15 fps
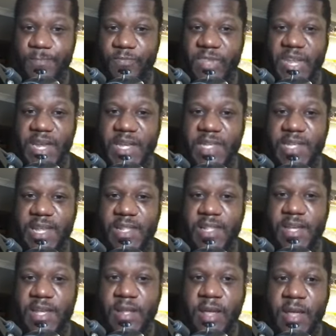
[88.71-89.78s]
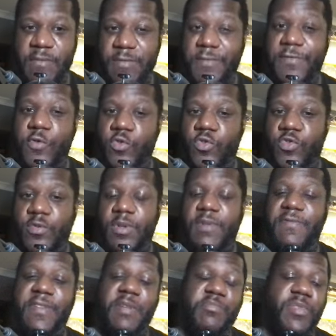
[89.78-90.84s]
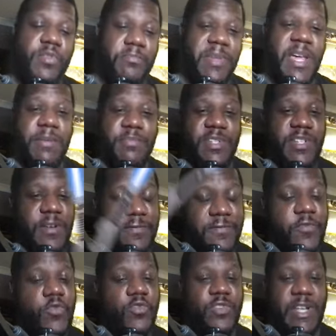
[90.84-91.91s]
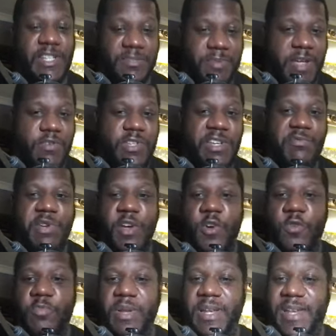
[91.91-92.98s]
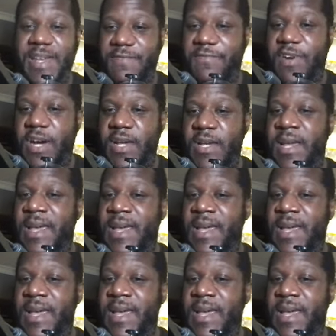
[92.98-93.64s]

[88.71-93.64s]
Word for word: and they said that for the purpose of full transparency, we openly invite